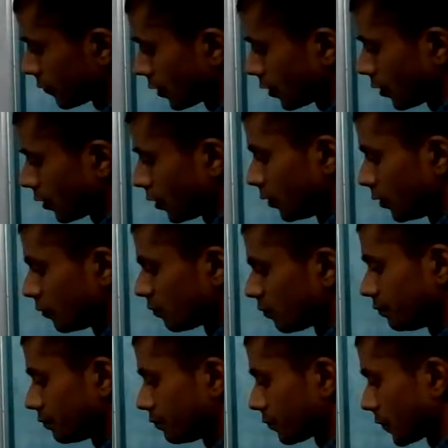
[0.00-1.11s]
No, that will
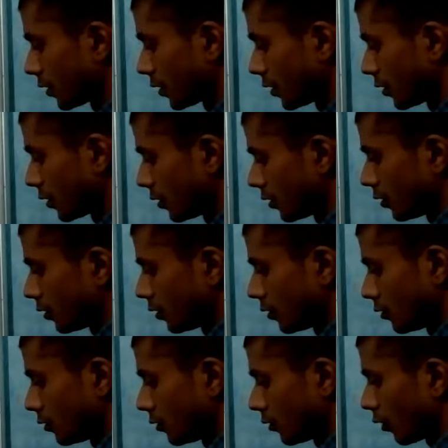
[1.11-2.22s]
be AP. How to
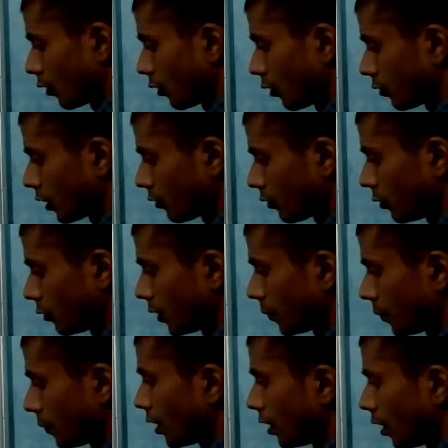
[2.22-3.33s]
do? Simple,
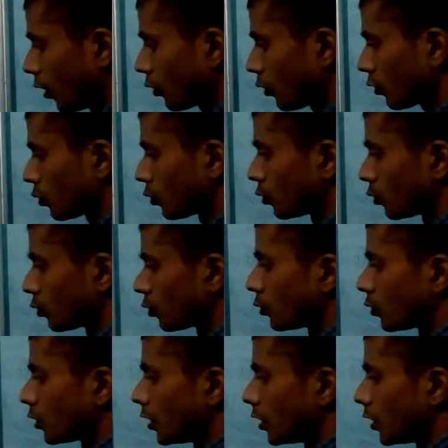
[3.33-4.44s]
expand it. A plus
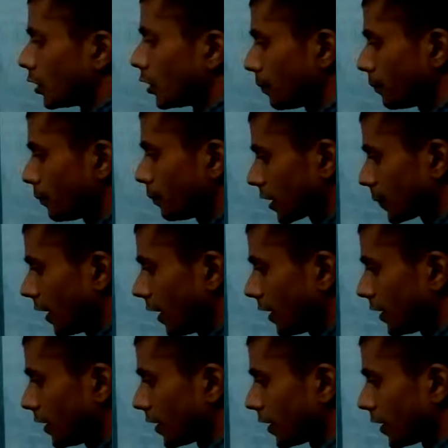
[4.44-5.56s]
3D plus
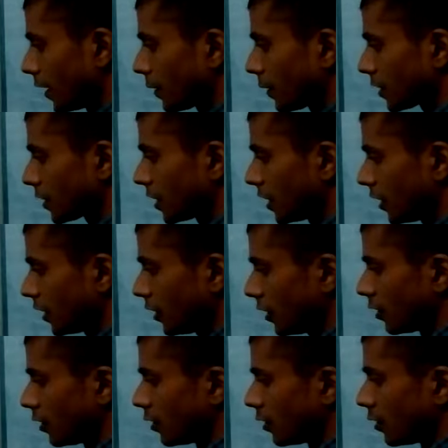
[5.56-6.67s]
A plus 7D is
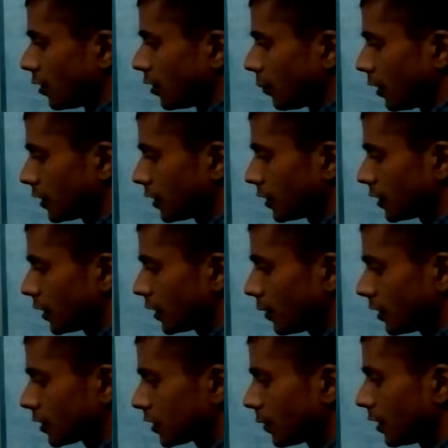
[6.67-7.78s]
equal to 24. We
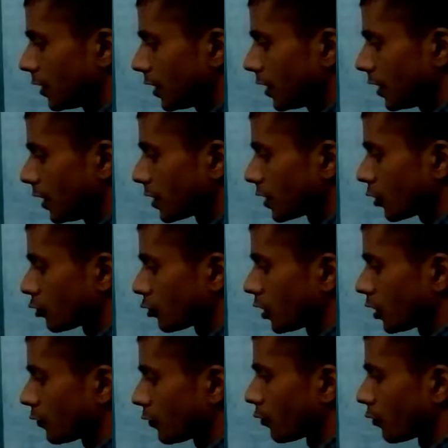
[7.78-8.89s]
will get an equation in
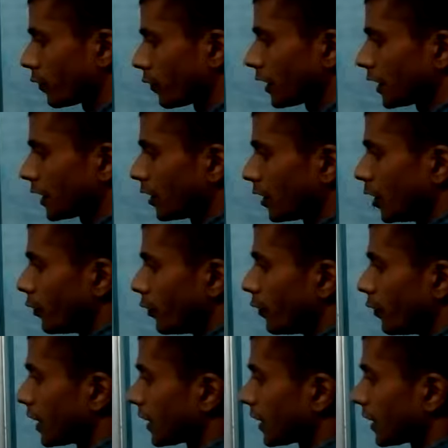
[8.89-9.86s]
terms of A and D.